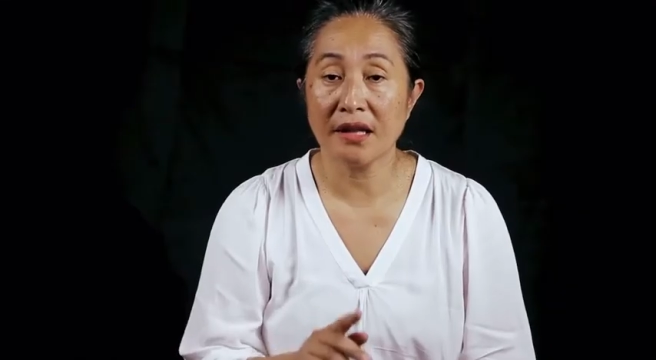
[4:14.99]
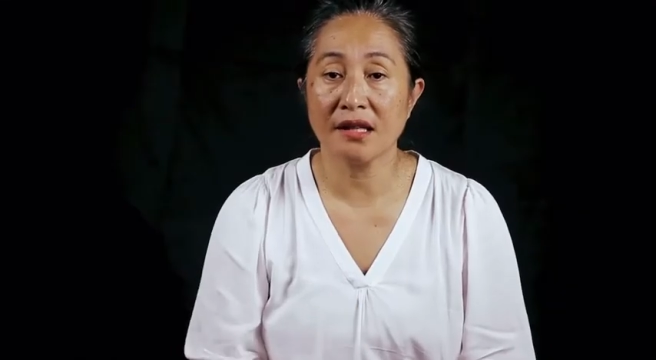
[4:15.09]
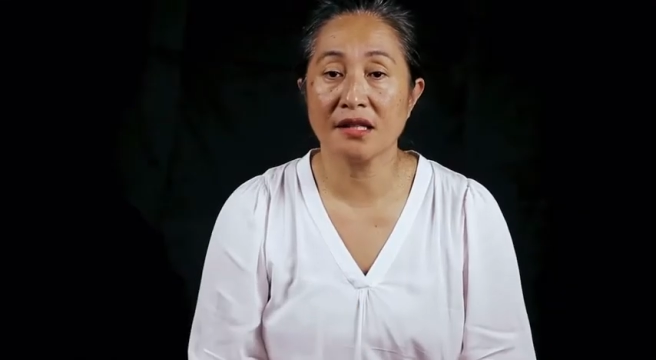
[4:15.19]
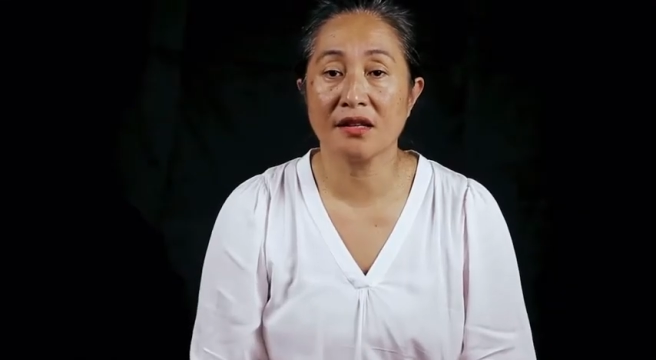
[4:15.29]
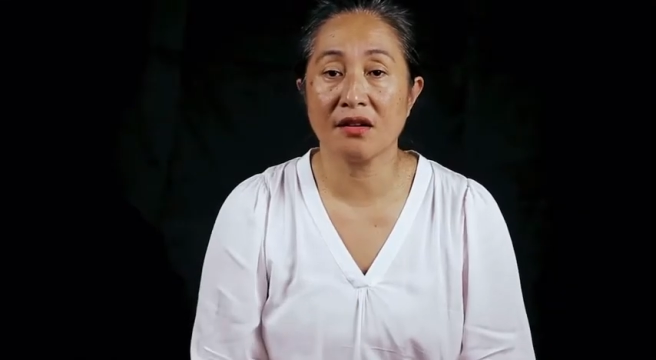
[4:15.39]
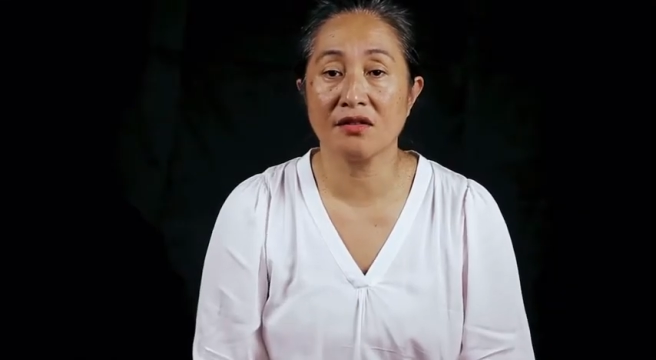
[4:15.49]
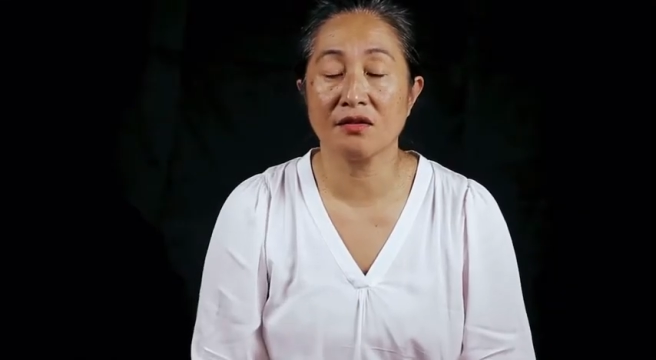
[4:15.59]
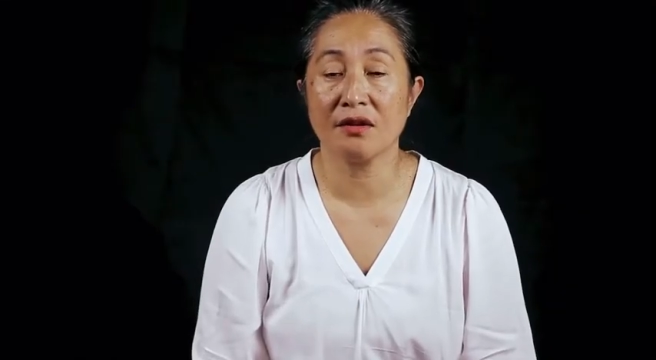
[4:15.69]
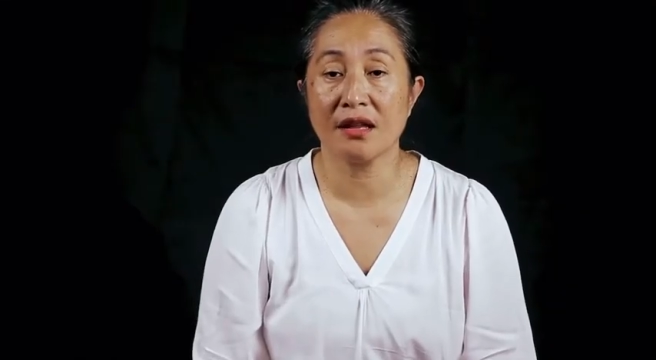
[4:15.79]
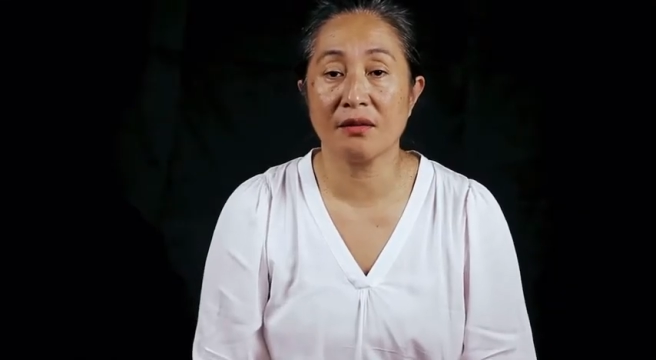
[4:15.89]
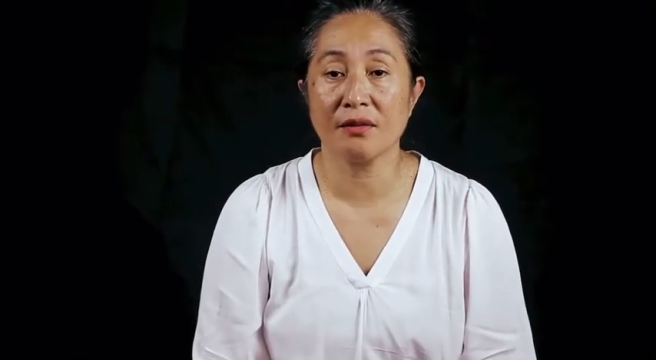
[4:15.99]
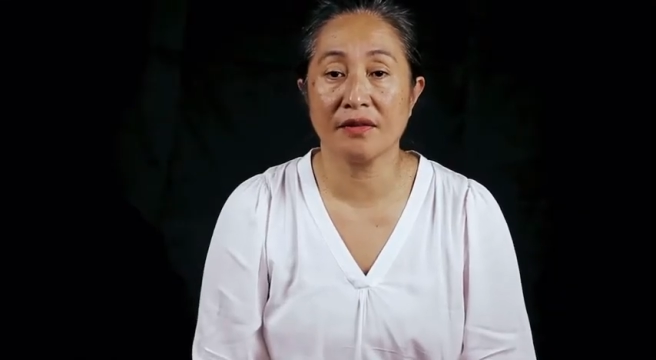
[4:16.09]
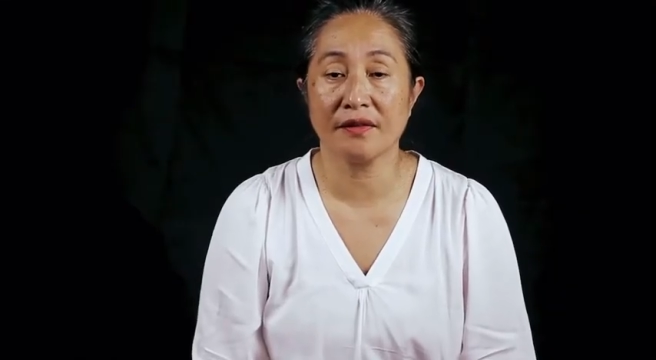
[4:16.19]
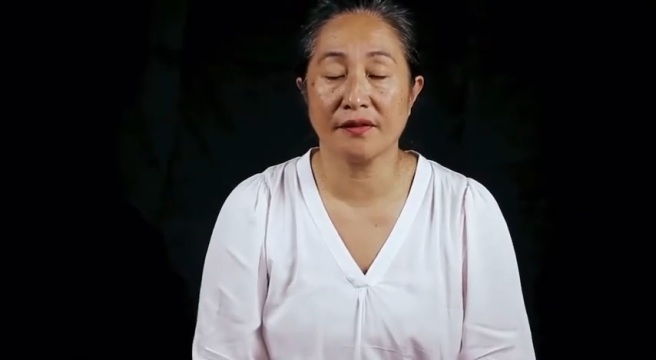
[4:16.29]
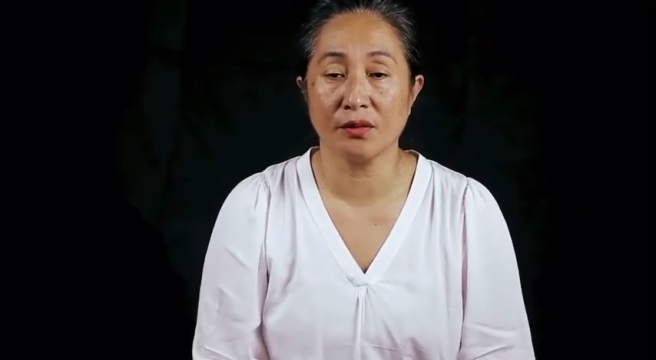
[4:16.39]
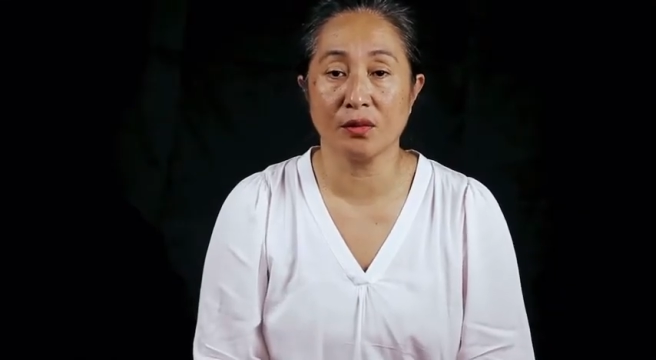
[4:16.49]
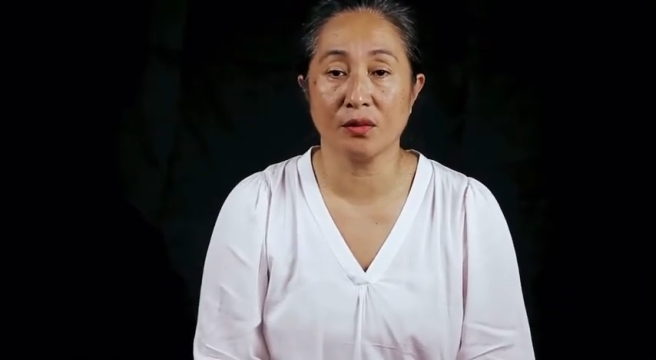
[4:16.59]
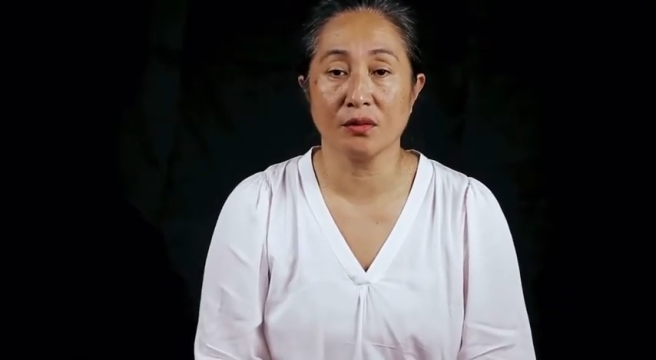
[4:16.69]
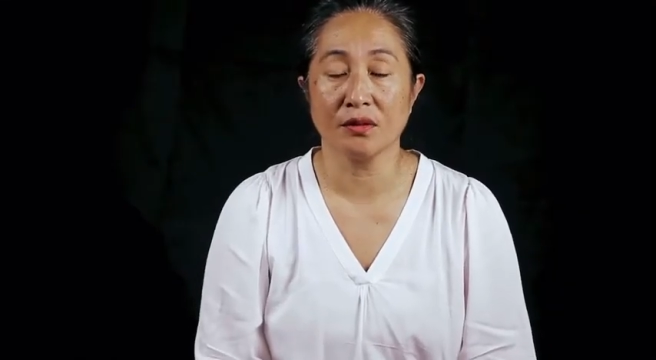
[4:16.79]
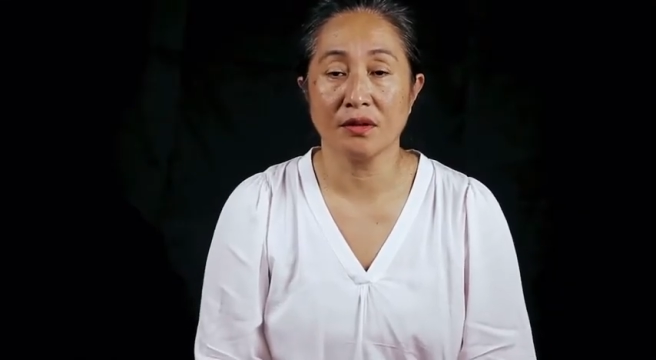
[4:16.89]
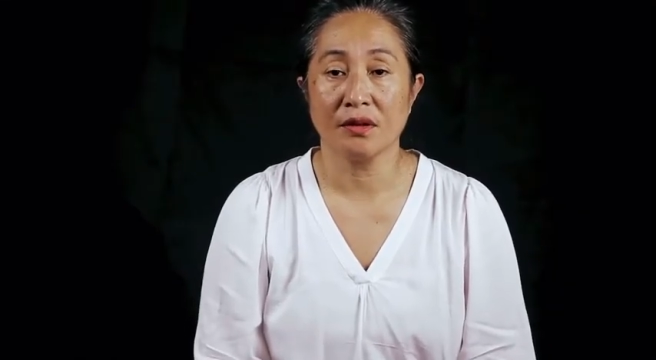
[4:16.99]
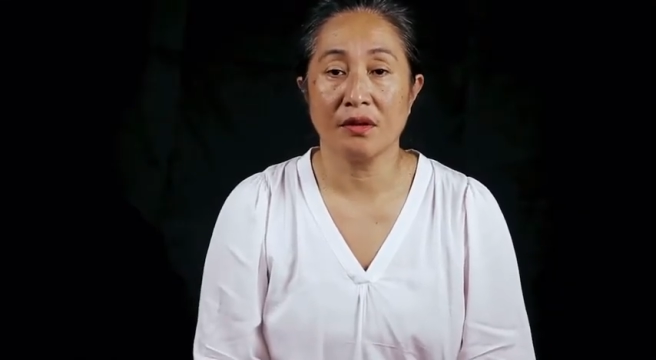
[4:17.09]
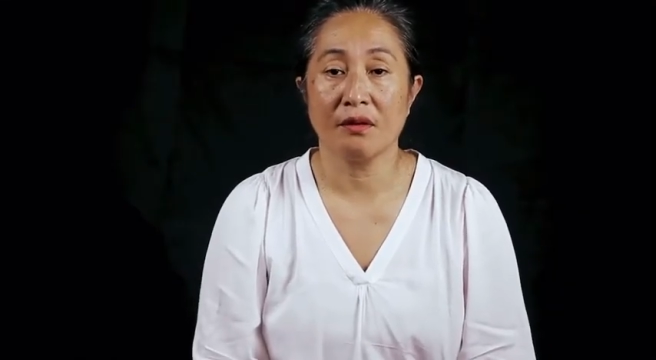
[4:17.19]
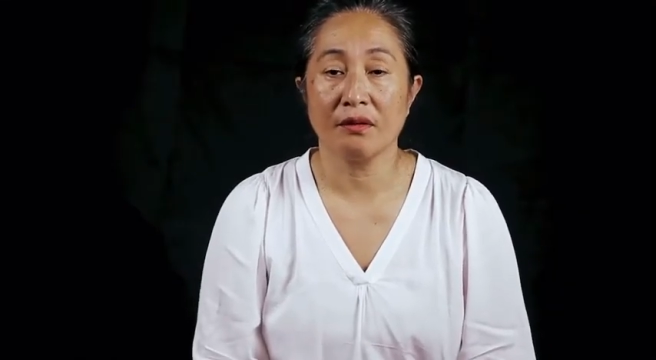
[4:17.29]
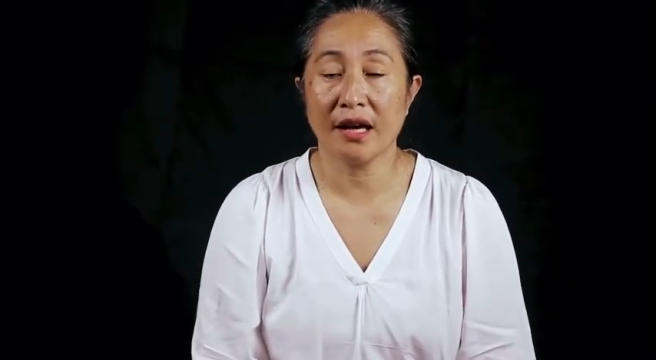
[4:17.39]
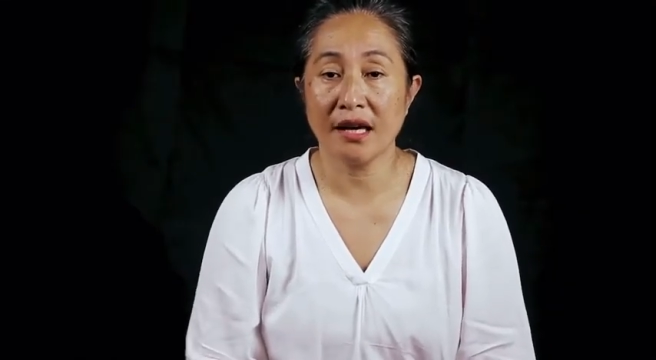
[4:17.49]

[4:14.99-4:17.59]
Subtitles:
this goes together with the fu. Okay,